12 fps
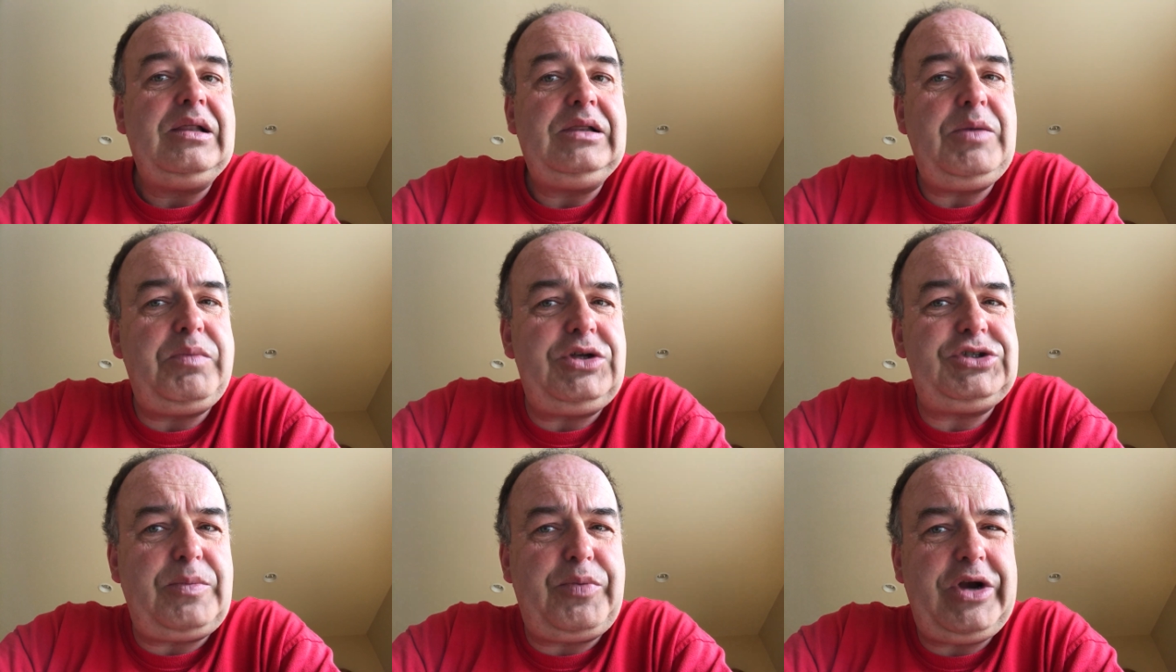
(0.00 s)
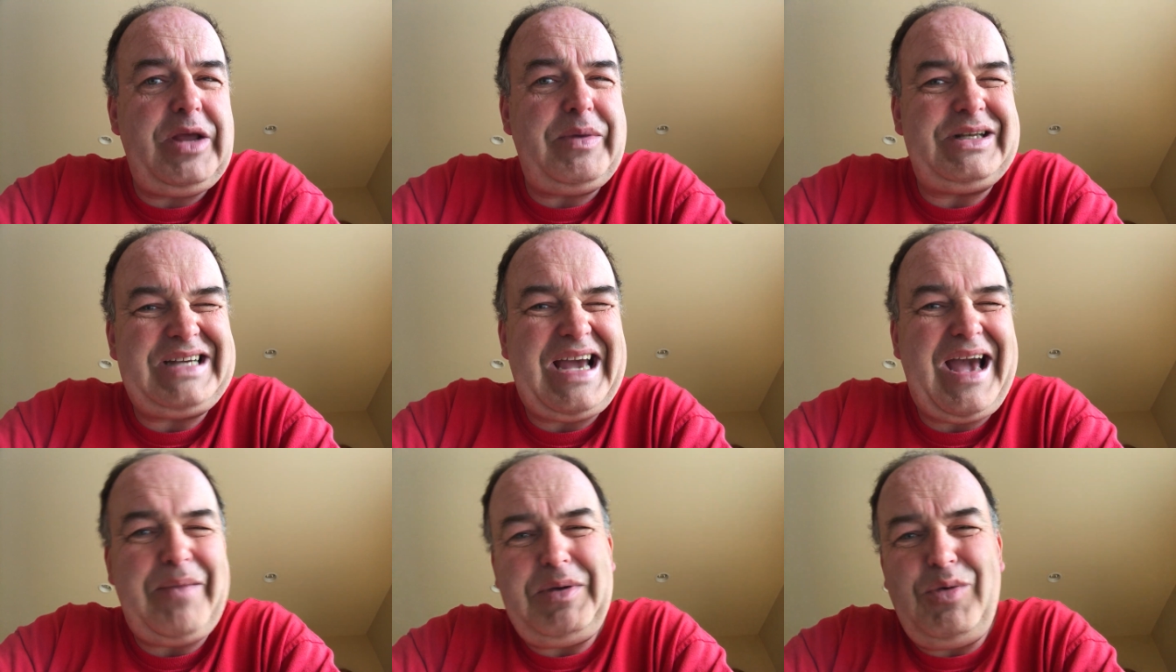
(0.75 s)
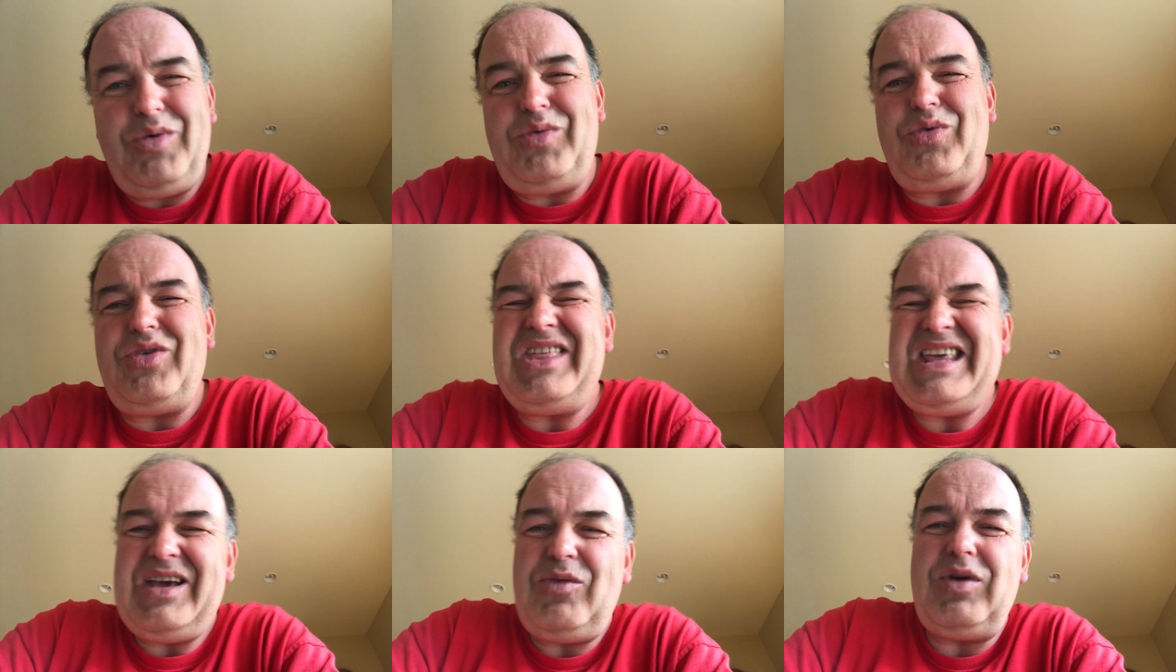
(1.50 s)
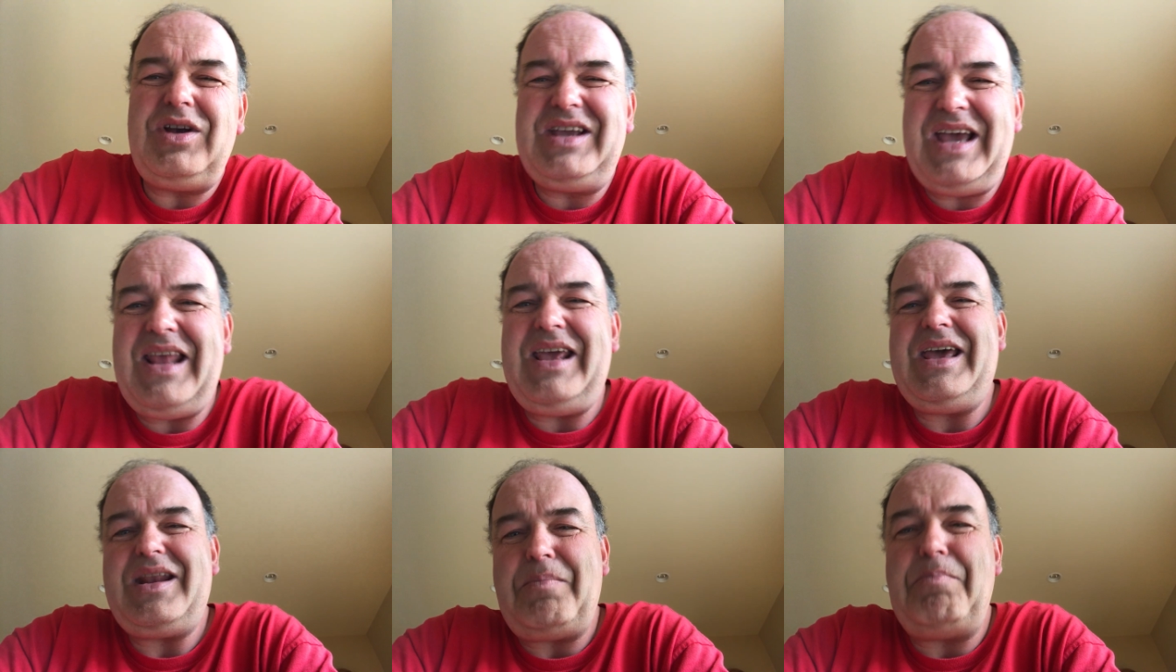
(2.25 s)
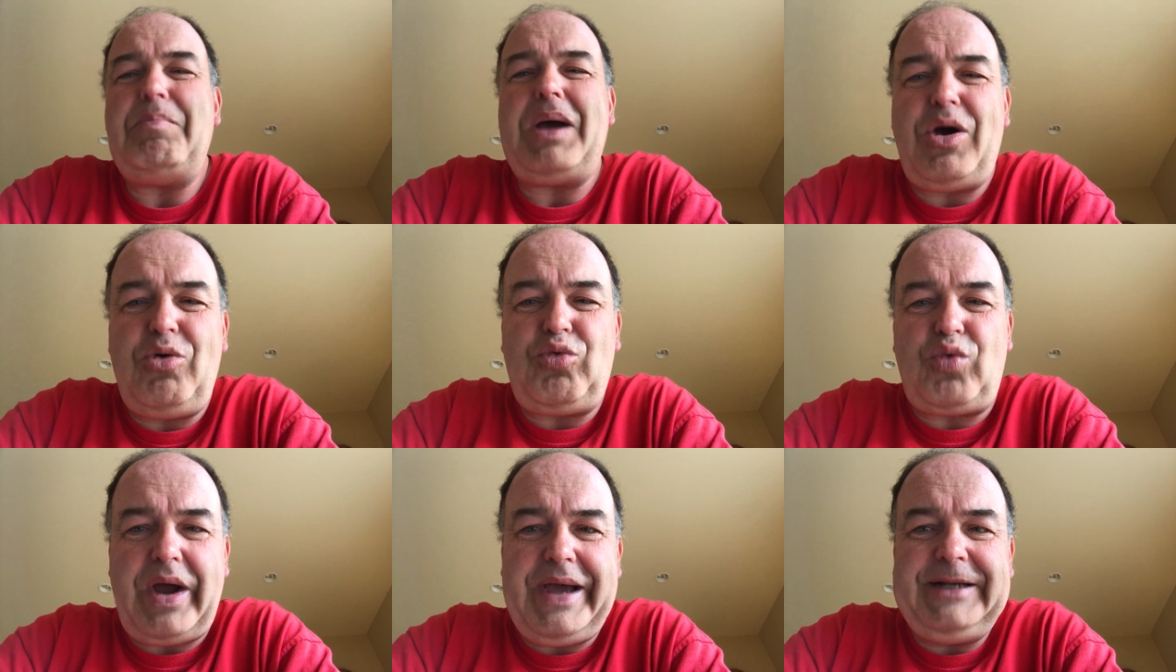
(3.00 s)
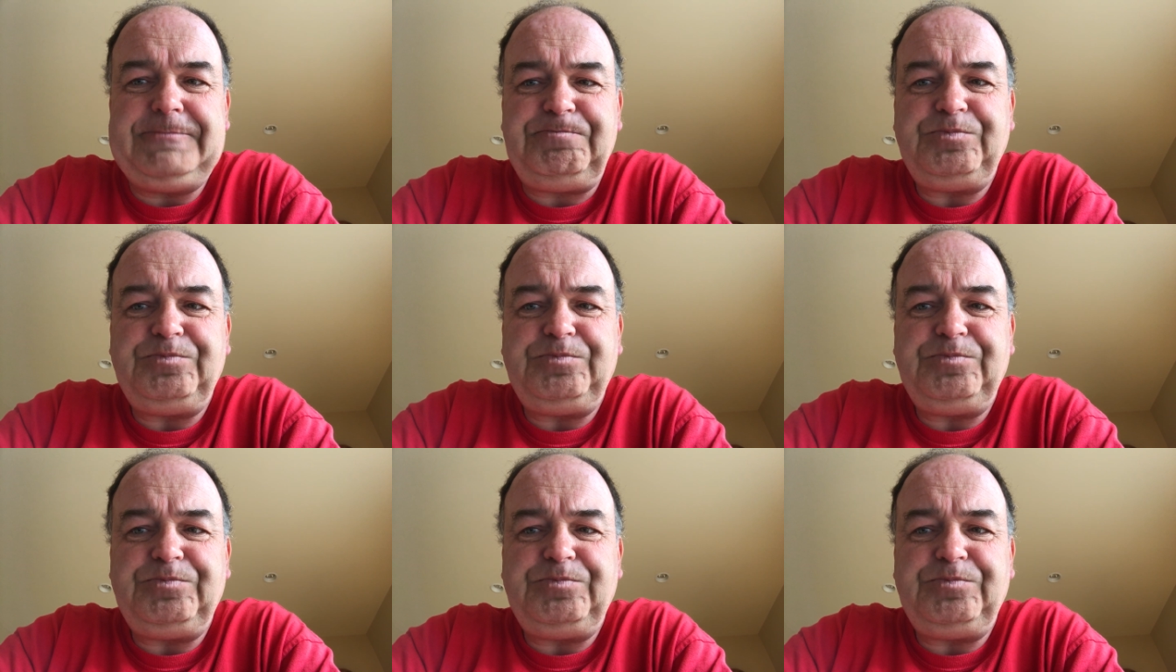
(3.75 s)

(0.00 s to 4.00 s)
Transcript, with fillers: Liberals are pretty much happy with, I think we're getting it about right